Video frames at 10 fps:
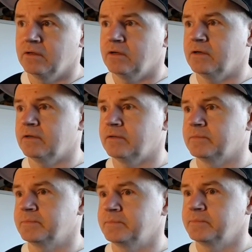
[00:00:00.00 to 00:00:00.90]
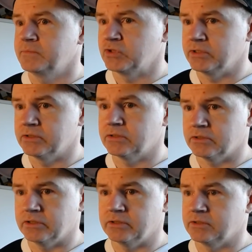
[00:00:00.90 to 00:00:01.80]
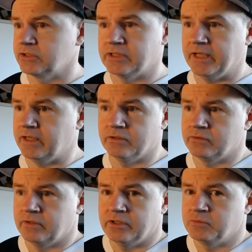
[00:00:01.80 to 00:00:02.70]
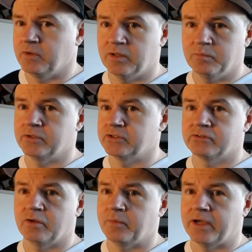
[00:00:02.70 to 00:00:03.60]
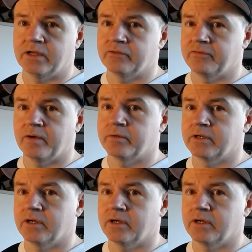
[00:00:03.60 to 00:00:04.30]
Um, She's she's just taken the donation money and put it straight back into fabric.